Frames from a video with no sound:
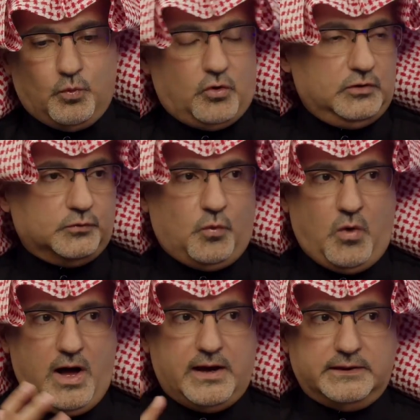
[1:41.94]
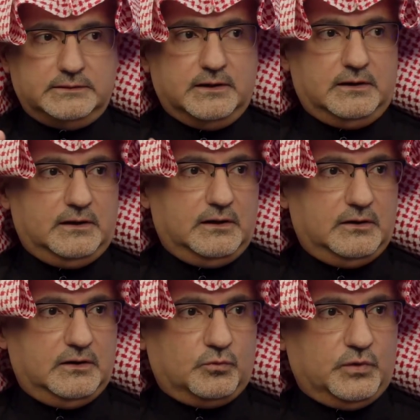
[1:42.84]
worldwide
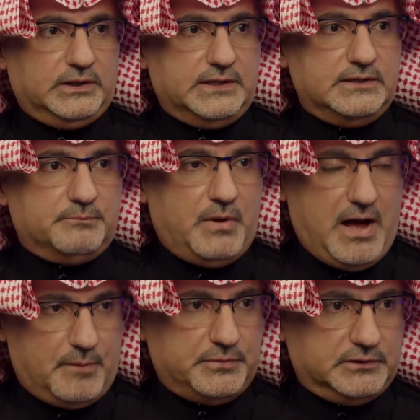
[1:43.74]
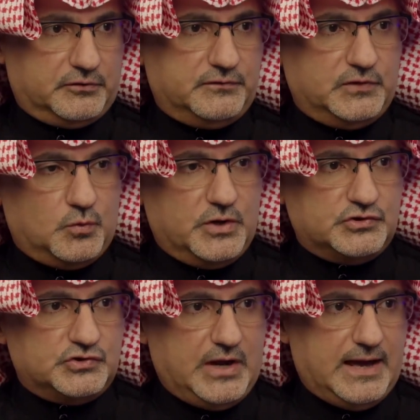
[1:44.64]
really popular, if you
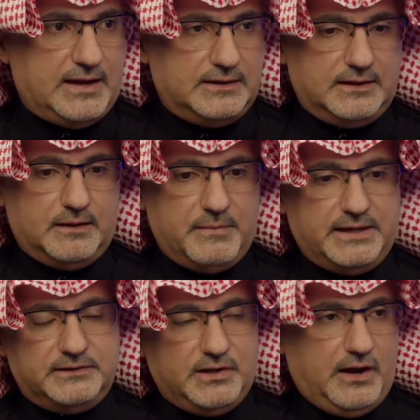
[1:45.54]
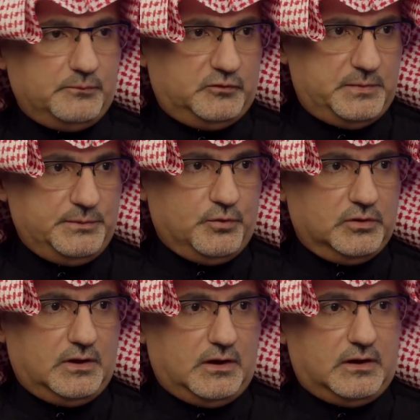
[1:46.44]
wish, and many times
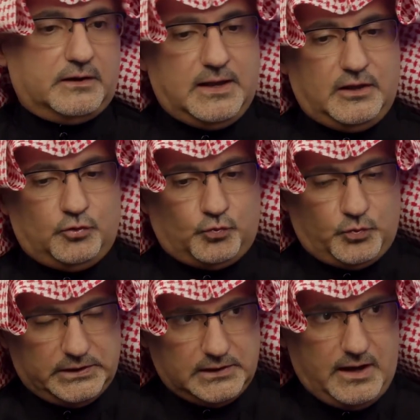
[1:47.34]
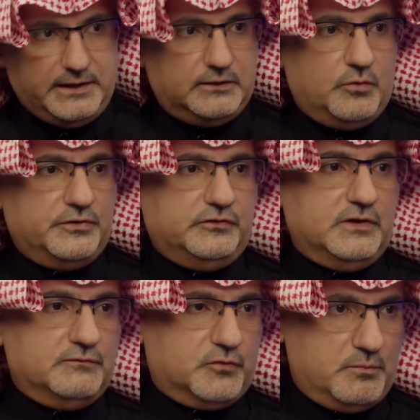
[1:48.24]
people are relying on
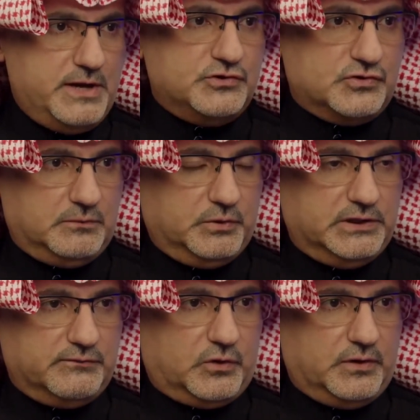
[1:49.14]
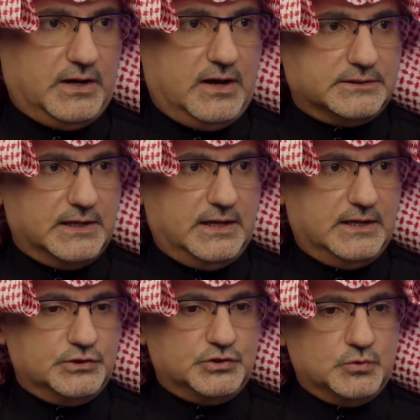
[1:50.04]
this information, believe it or not,
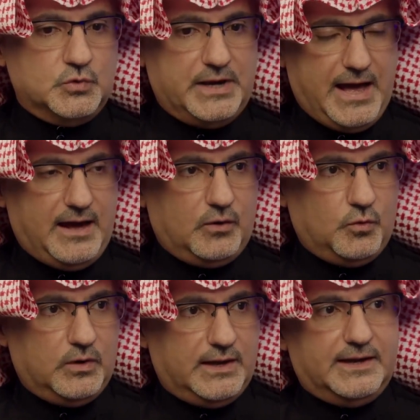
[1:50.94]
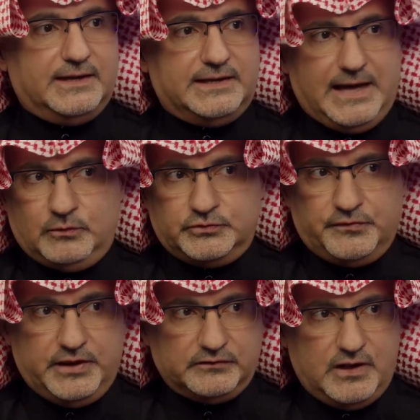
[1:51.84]
to now
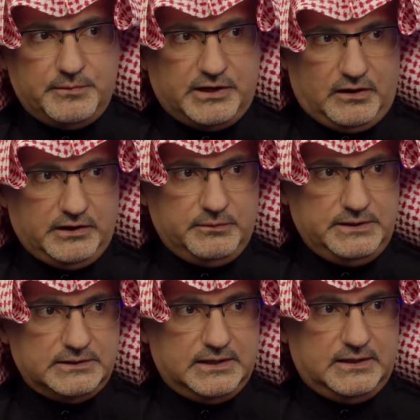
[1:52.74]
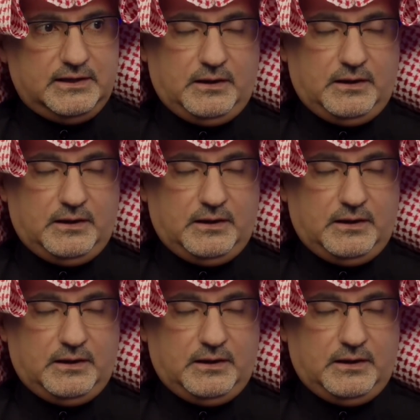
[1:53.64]
counter the Islamic argument.